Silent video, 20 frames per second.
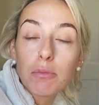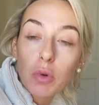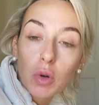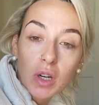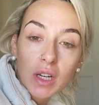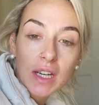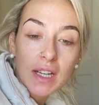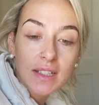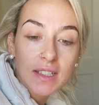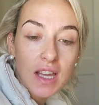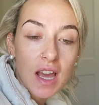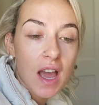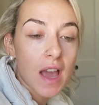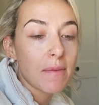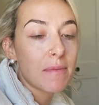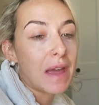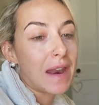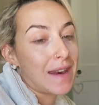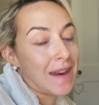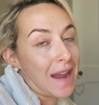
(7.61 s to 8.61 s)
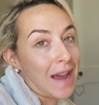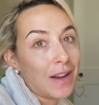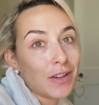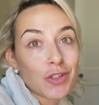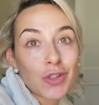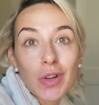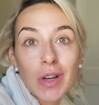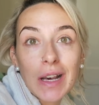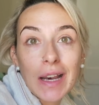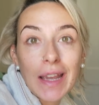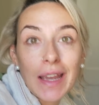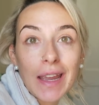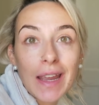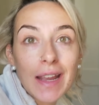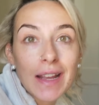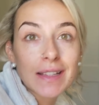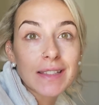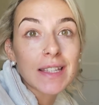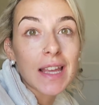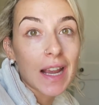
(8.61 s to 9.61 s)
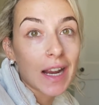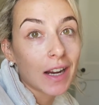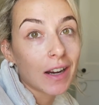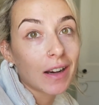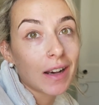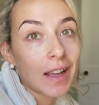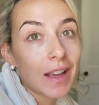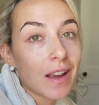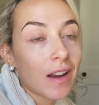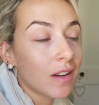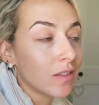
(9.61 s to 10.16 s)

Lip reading: The morning time, naturally, it's early.